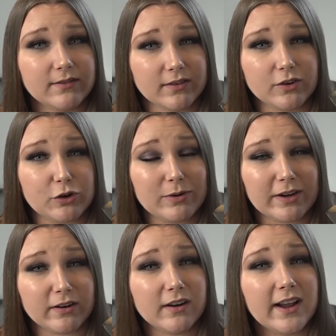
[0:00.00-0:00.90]
If you're new
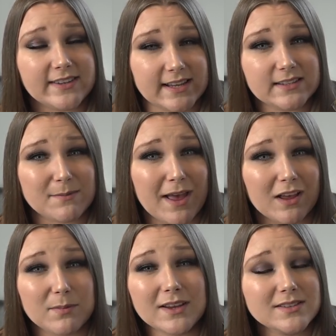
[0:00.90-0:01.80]
here, I say
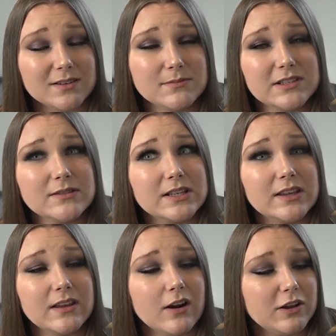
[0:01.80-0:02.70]
smack because I'm so sick
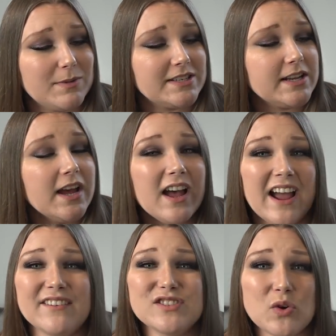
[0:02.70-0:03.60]
of the argument.
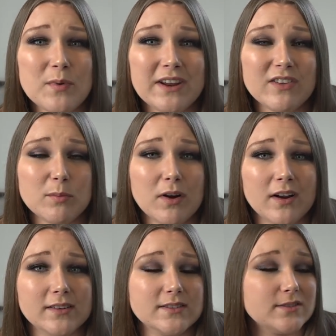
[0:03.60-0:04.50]
I have so many of their
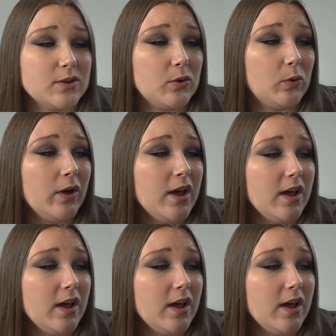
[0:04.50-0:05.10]
products. So,